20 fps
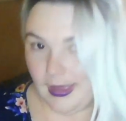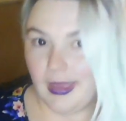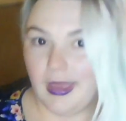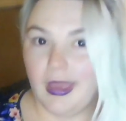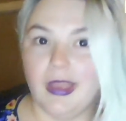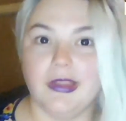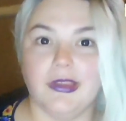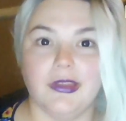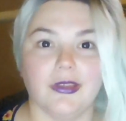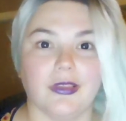
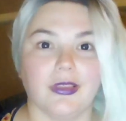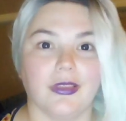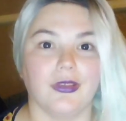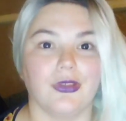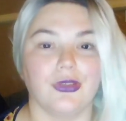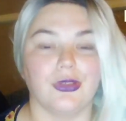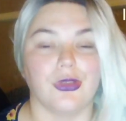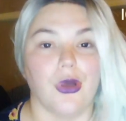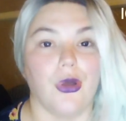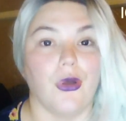it does
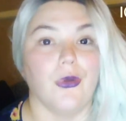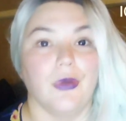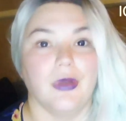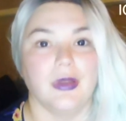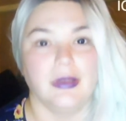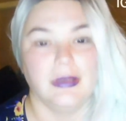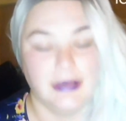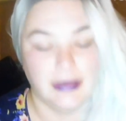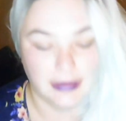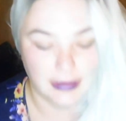look so,
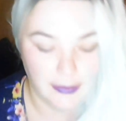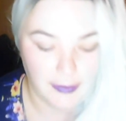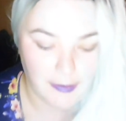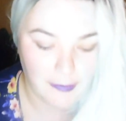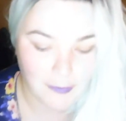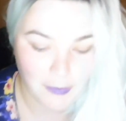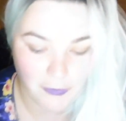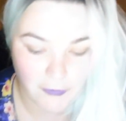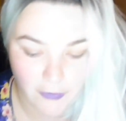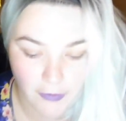
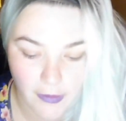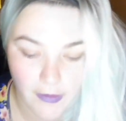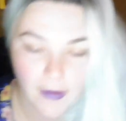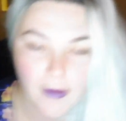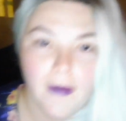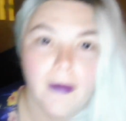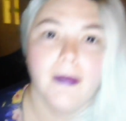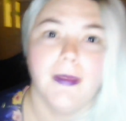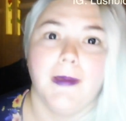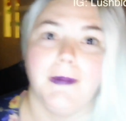
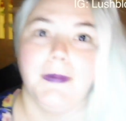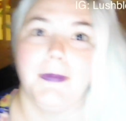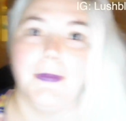I'm